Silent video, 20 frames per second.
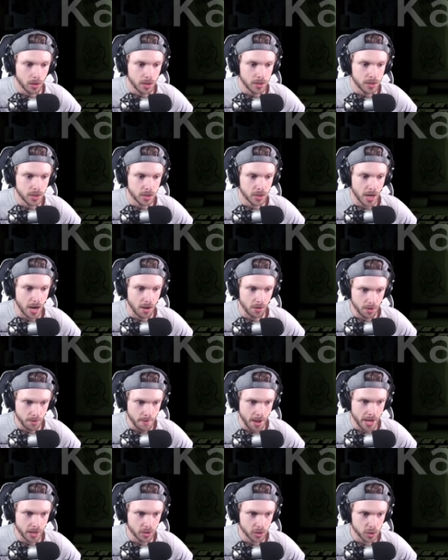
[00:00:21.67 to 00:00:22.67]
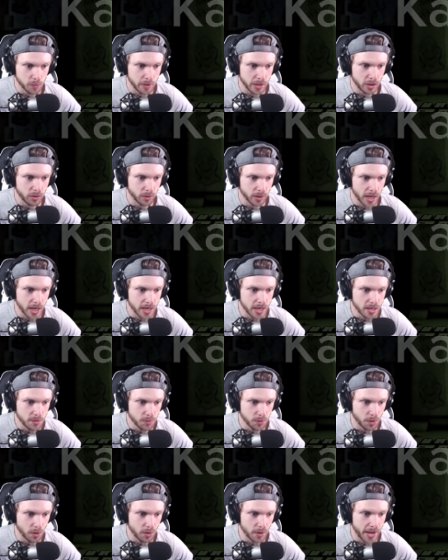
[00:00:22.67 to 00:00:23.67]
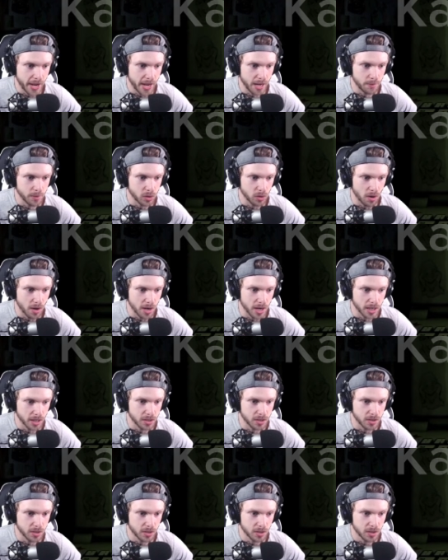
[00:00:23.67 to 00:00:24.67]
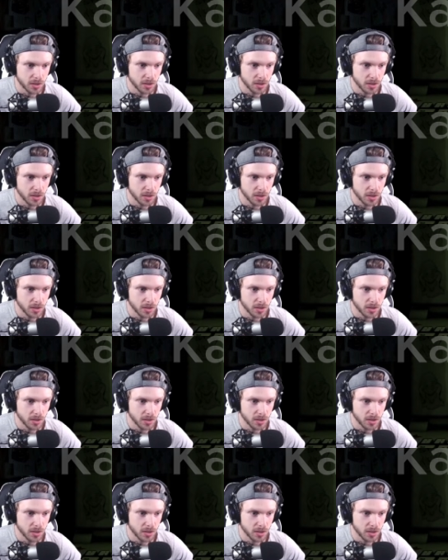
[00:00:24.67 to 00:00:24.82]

Is this how the mangle is being created? With all the animatronics?